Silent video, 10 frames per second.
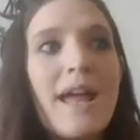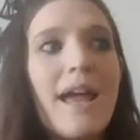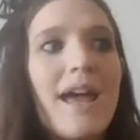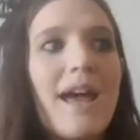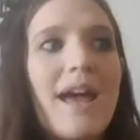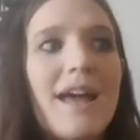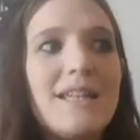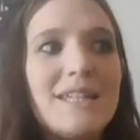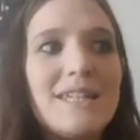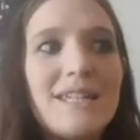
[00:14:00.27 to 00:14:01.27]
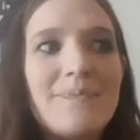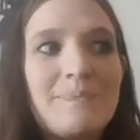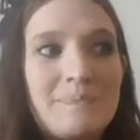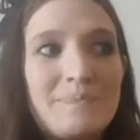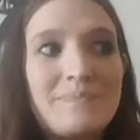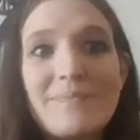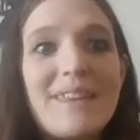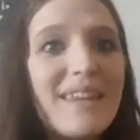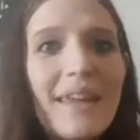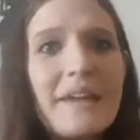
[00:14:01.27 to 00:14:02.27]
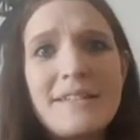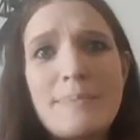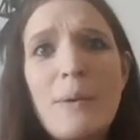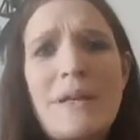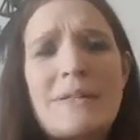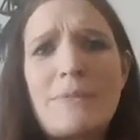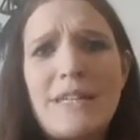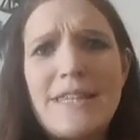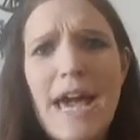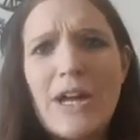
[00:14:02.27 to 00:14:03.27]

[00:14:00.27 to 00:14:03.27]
And except I wasn't really that